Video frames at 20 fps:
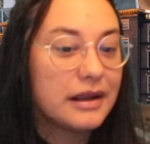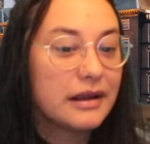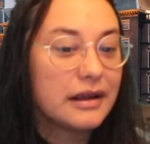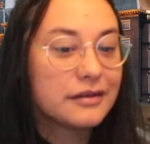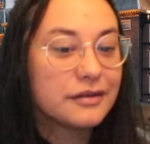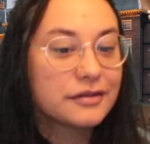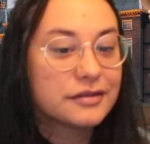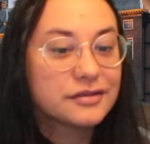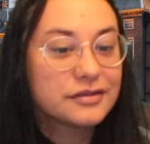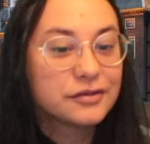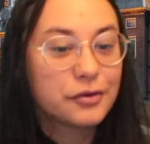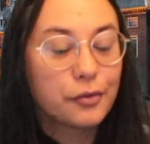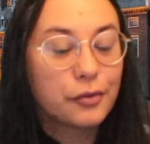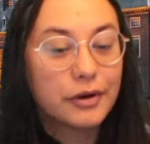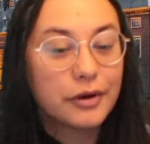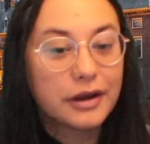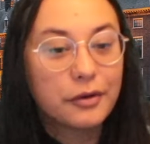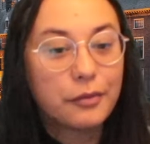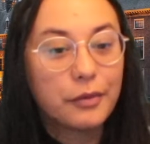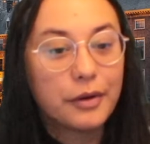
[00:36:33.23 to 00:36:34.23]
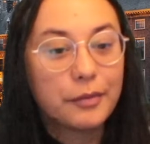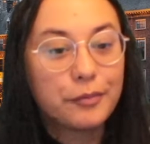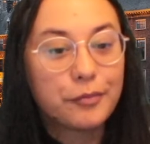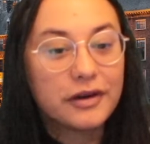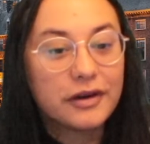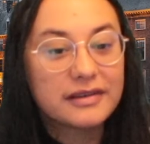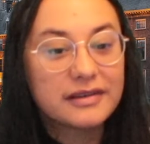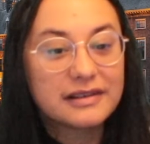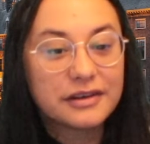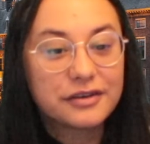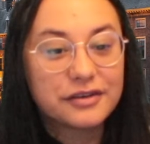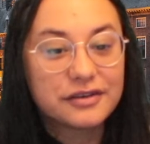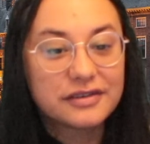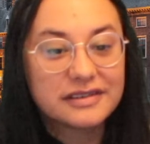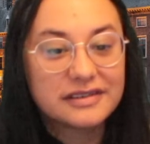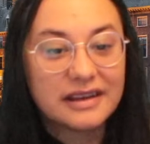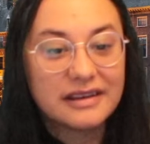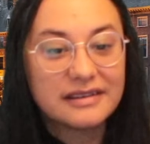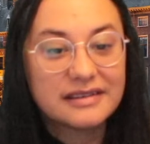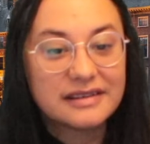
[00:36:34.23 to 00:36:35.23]
underscoring what BRICS leader
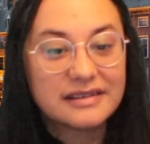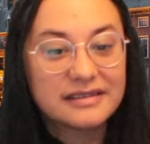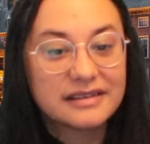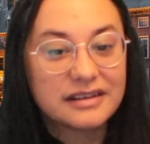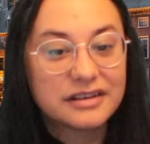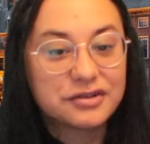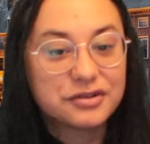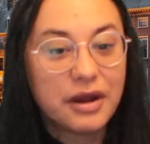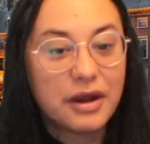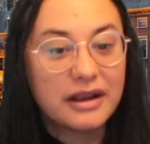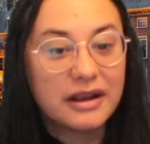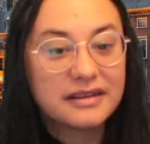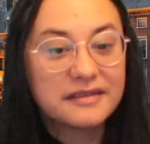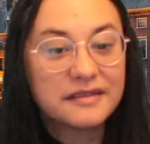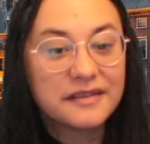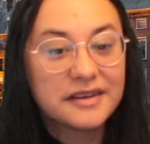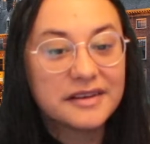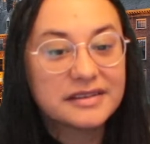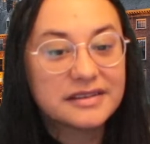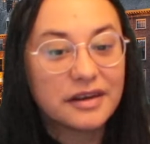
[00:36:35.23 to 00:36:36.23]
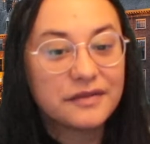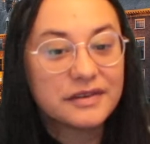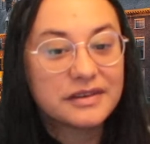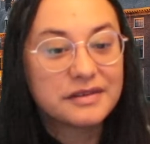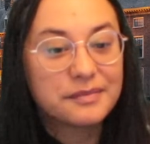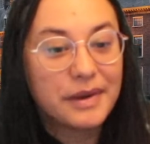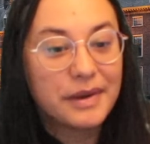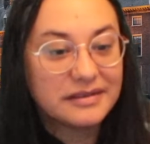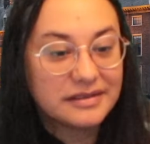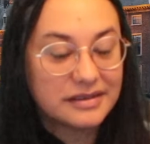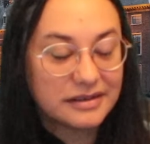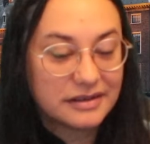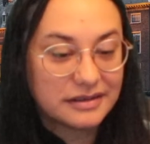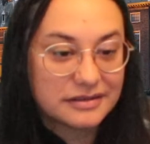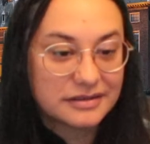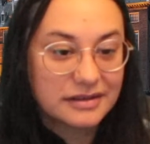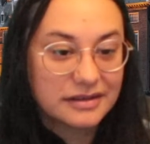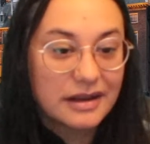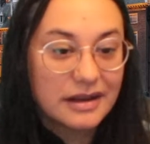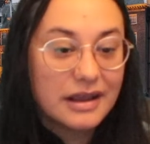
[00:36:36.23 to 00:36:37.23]
says is the attractiveness of its
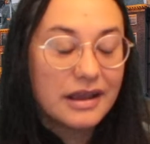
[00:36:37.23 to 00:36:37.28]
message.